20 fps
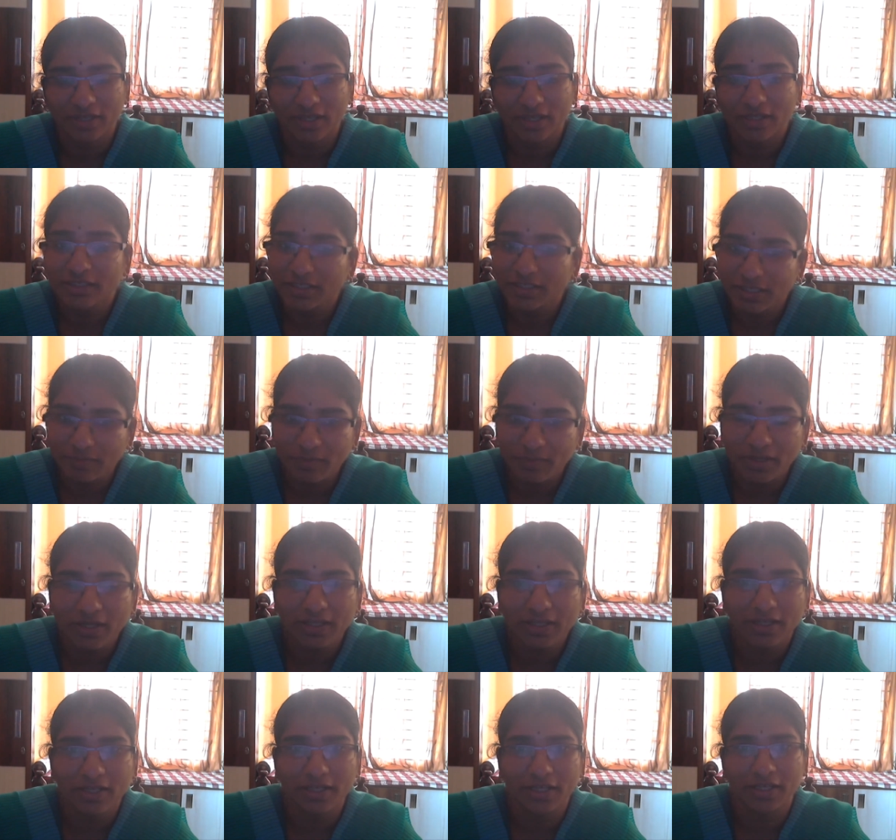
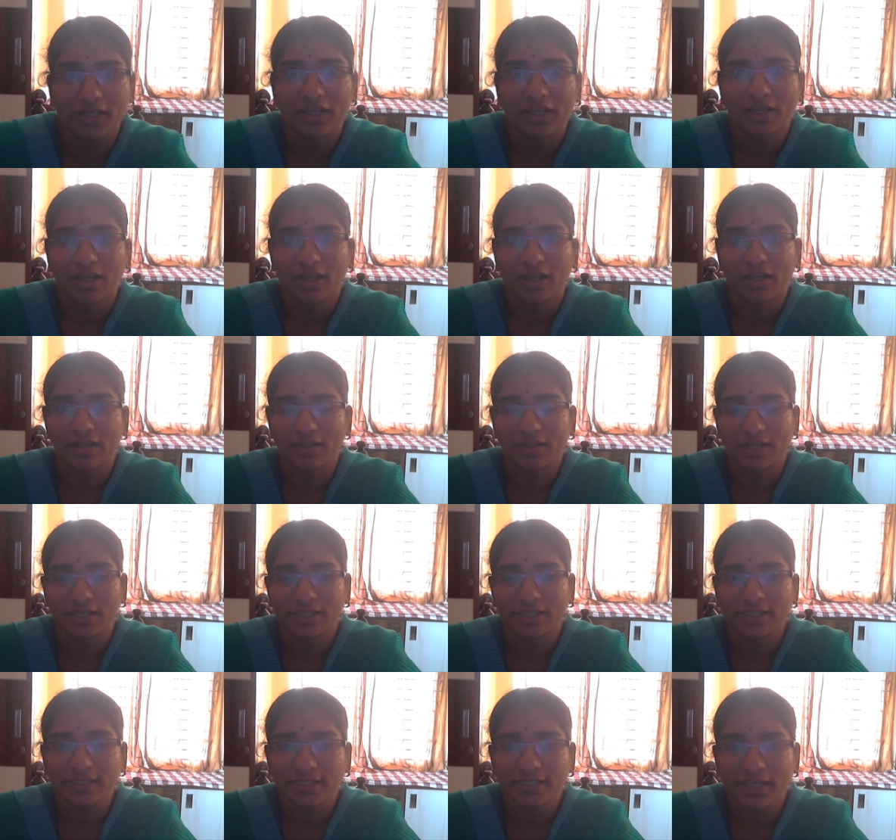Similarly, let
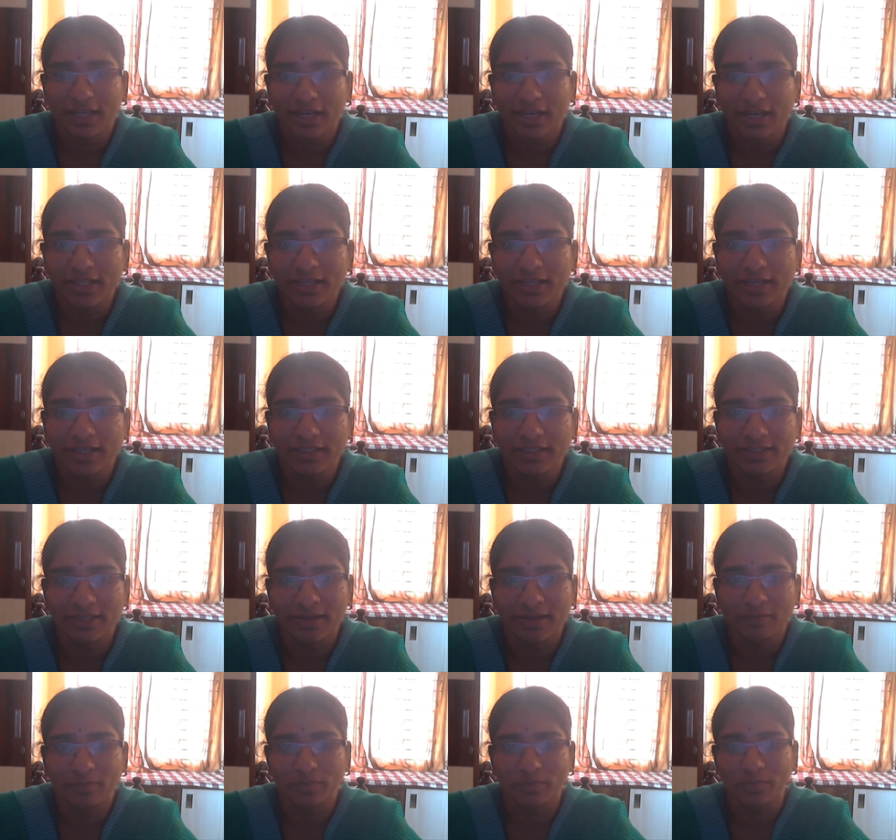us take another
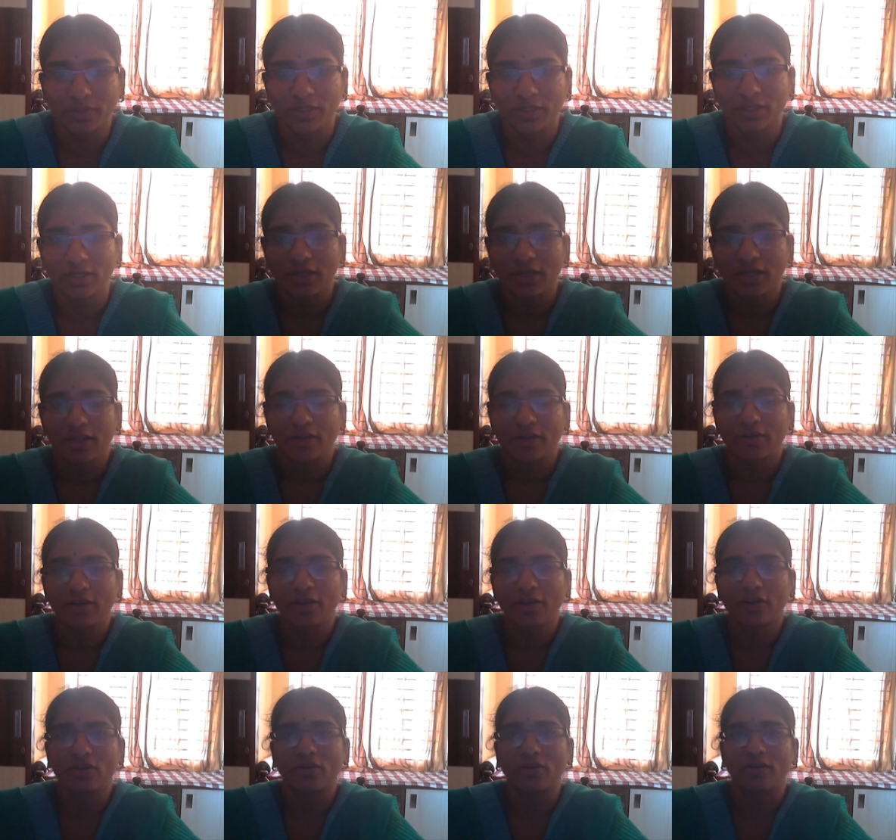example:
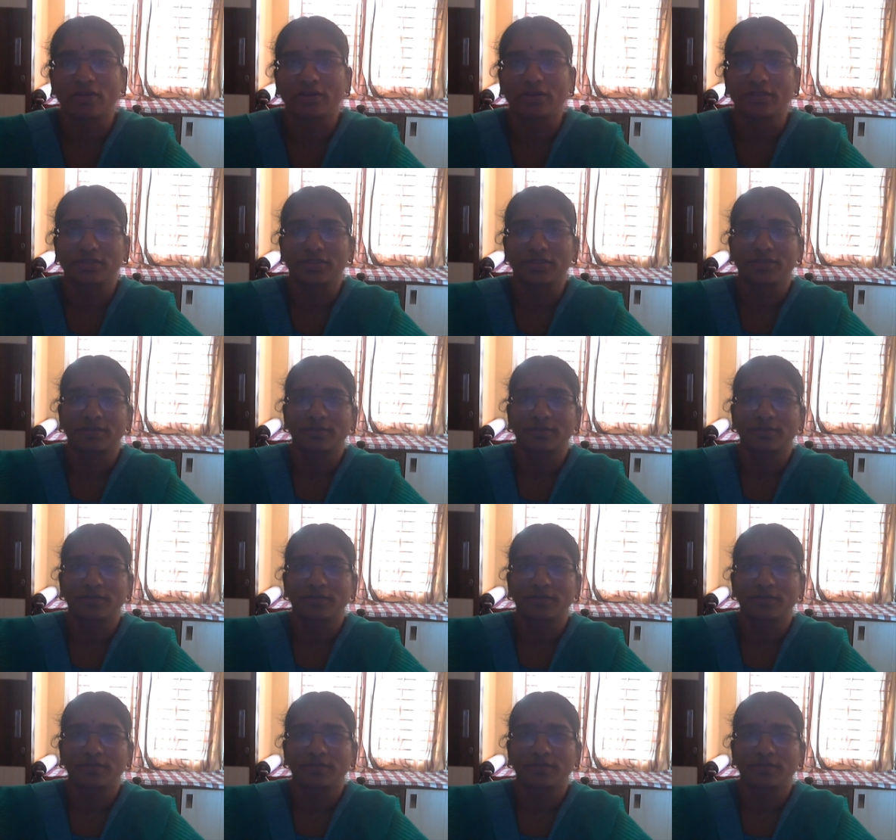record,